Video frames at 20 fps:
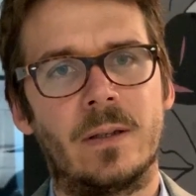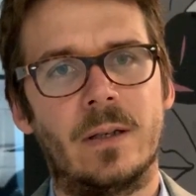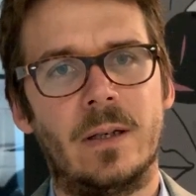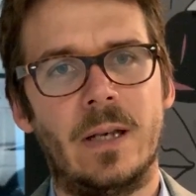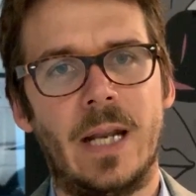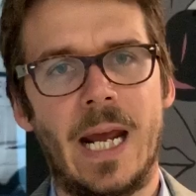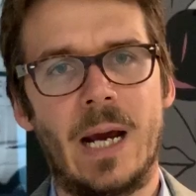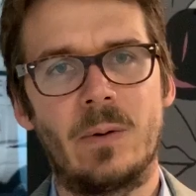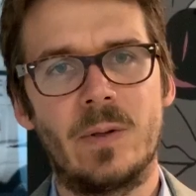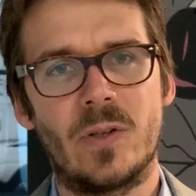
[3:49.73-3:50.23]

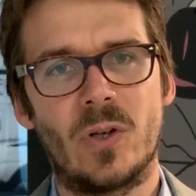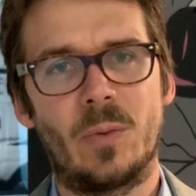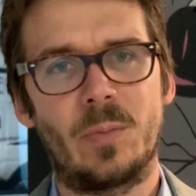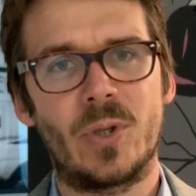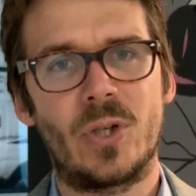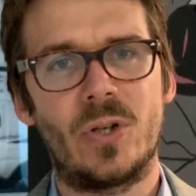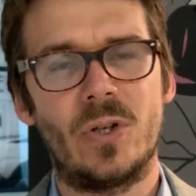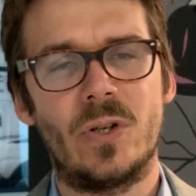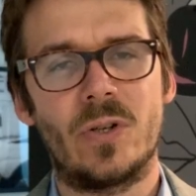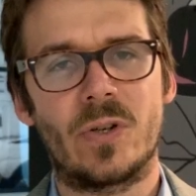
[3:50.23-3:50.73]
Now is an
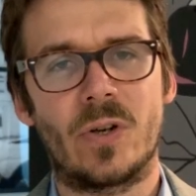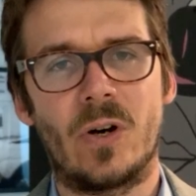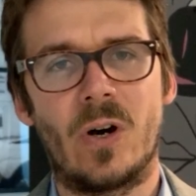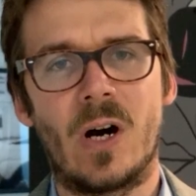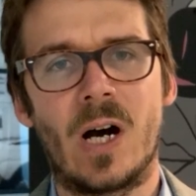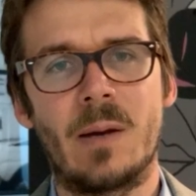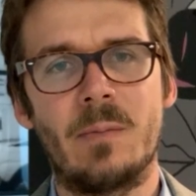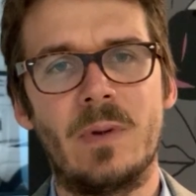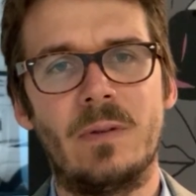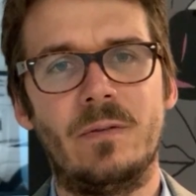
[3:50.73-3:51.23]
opportune
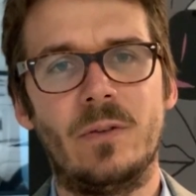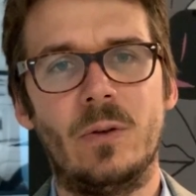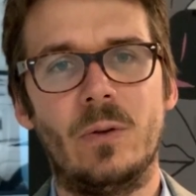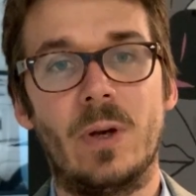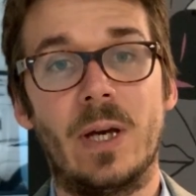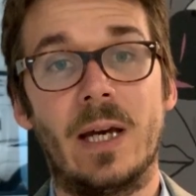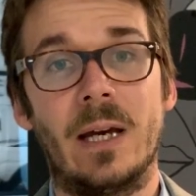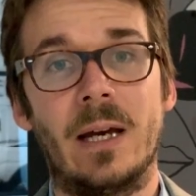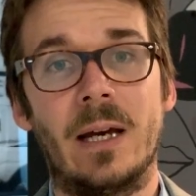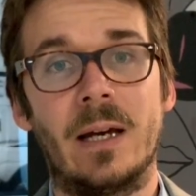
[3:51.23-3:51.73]
time if
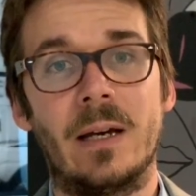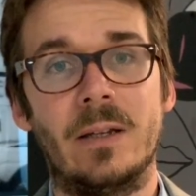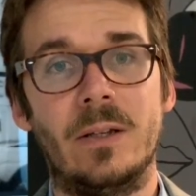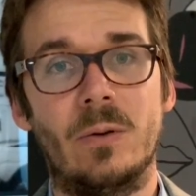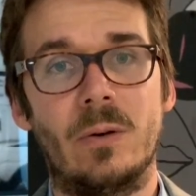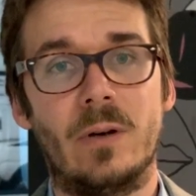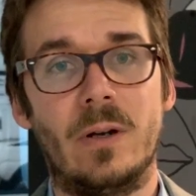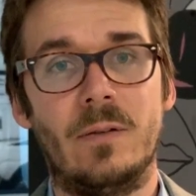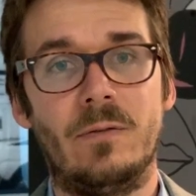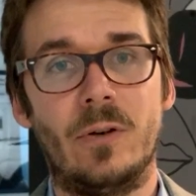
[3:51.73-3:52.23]

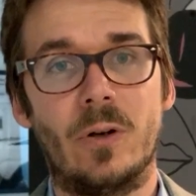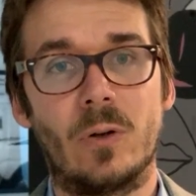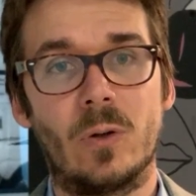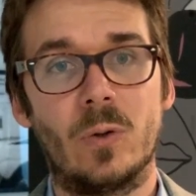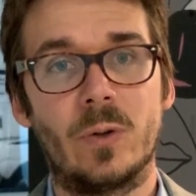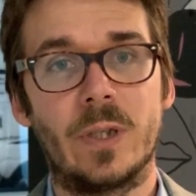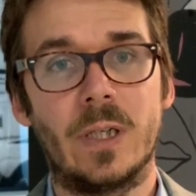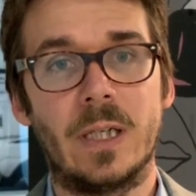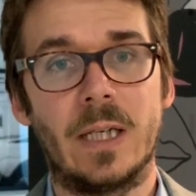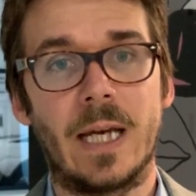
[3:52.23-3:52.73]
you're
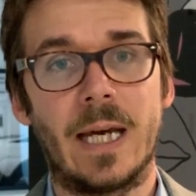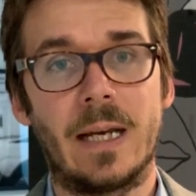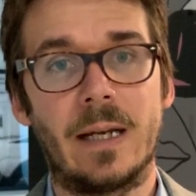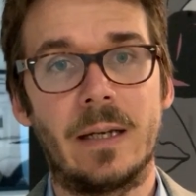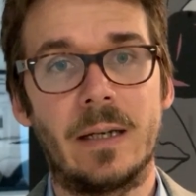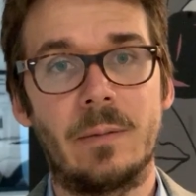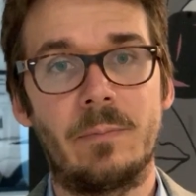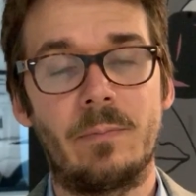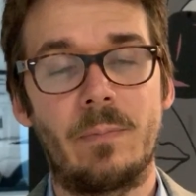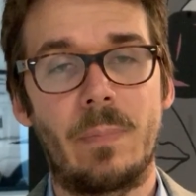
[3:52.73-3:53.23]
looking at
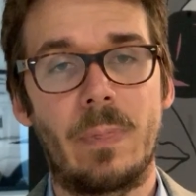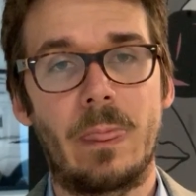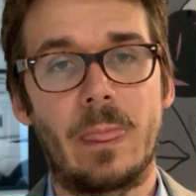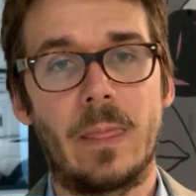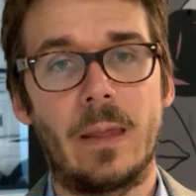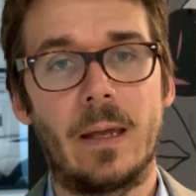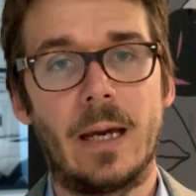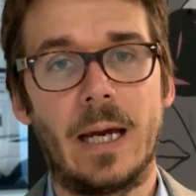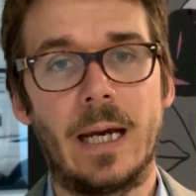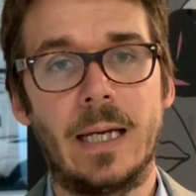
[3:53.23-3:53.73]

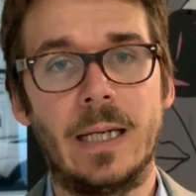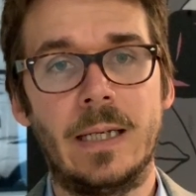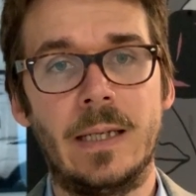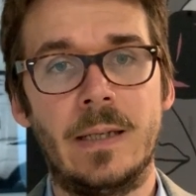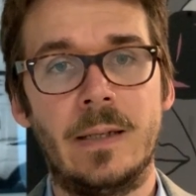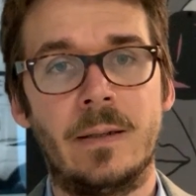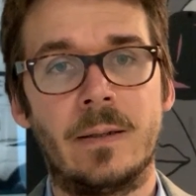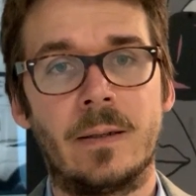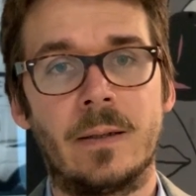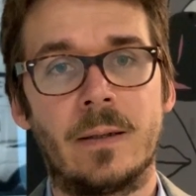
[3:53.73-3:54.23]

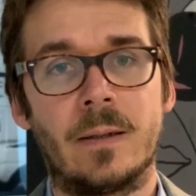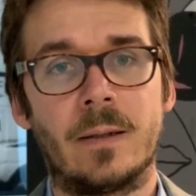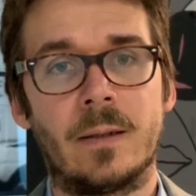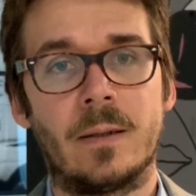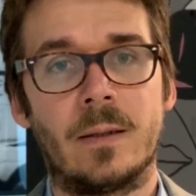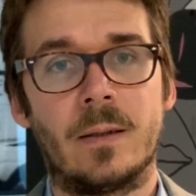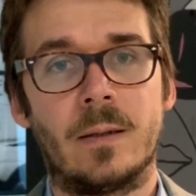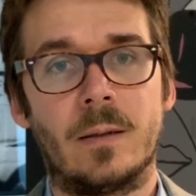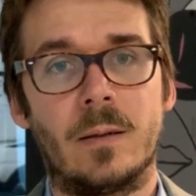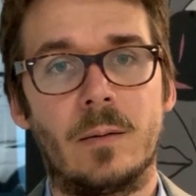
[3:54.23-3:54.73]
a
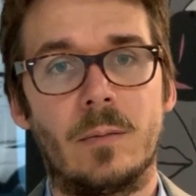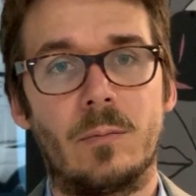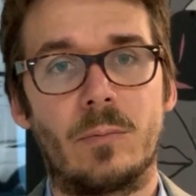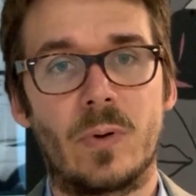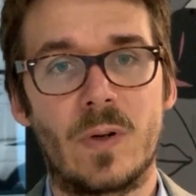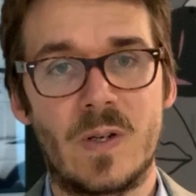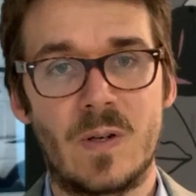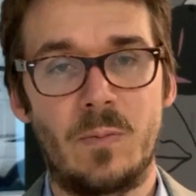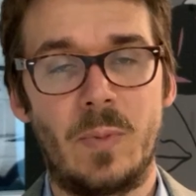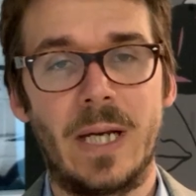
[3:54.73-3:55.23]

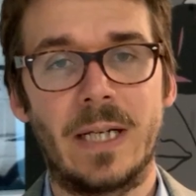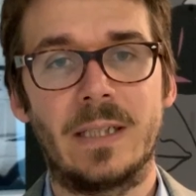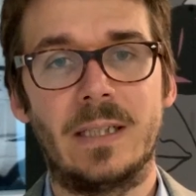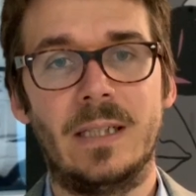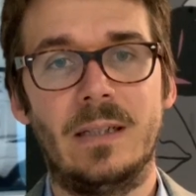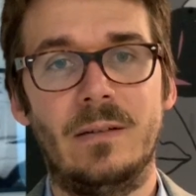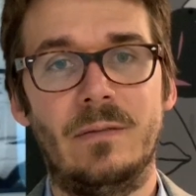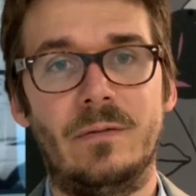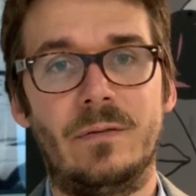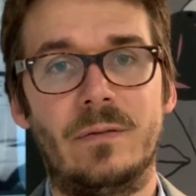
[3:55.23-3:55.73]

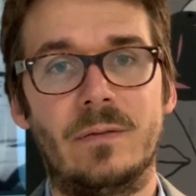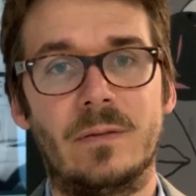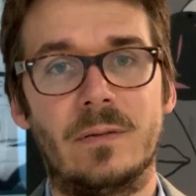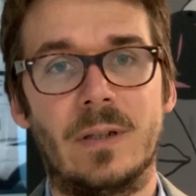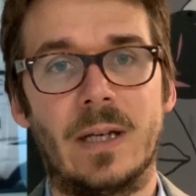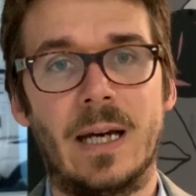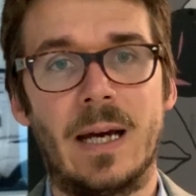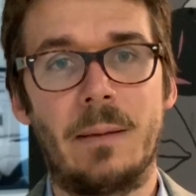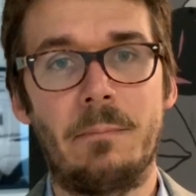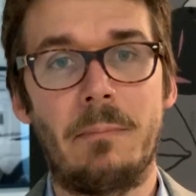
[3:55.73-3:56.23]
prospective
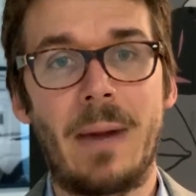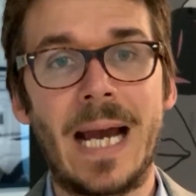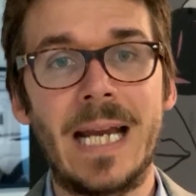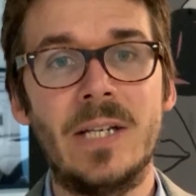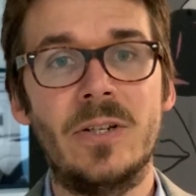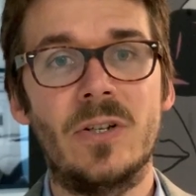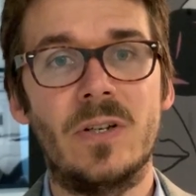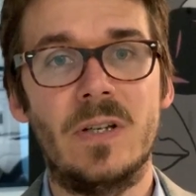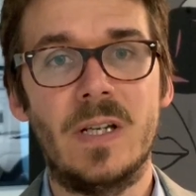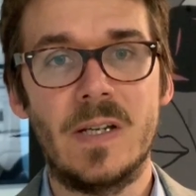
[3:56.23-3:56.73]

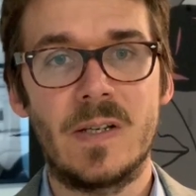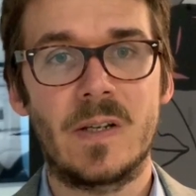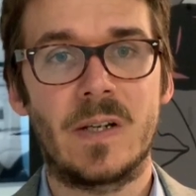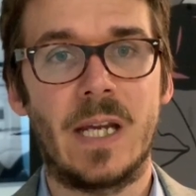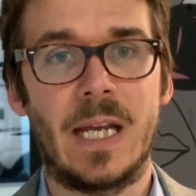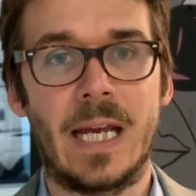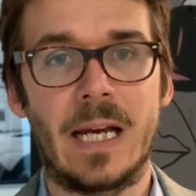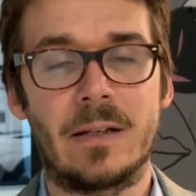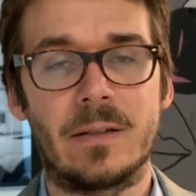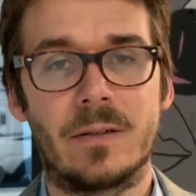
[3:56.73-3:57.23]
major
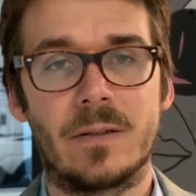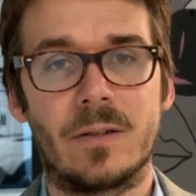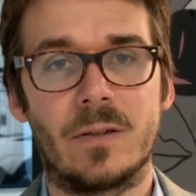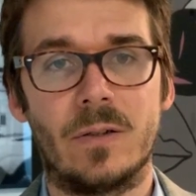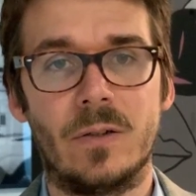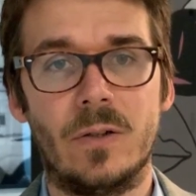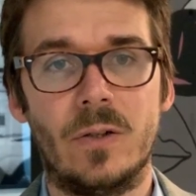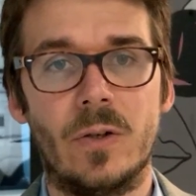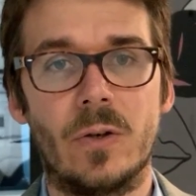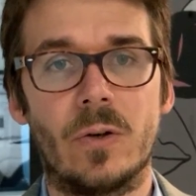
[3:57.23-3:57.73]
discount to
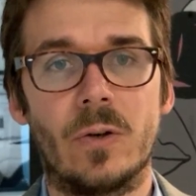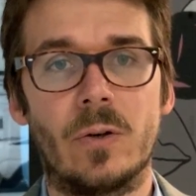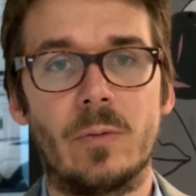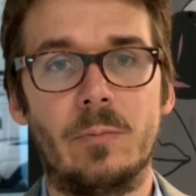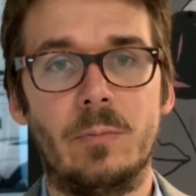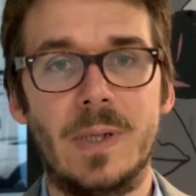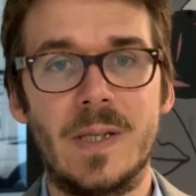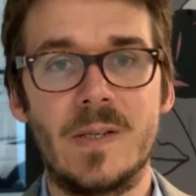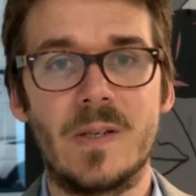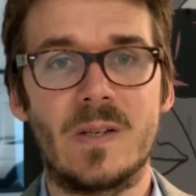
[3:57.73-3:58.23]
your
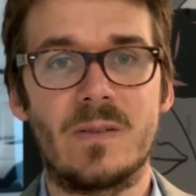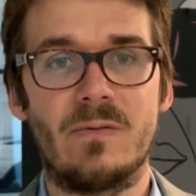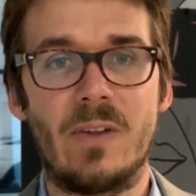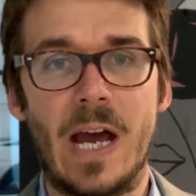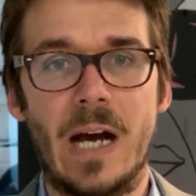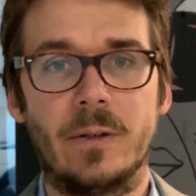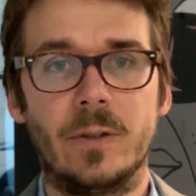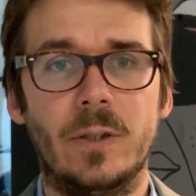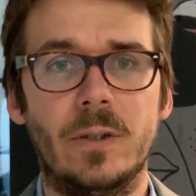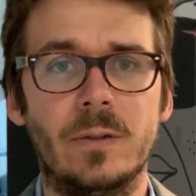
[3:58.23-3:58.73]
business
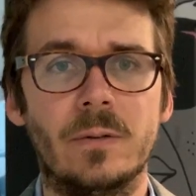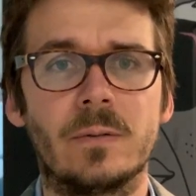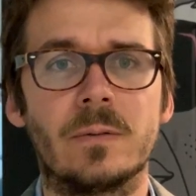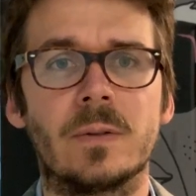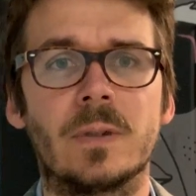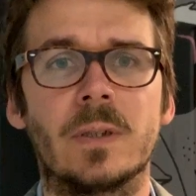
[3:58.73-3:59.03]
value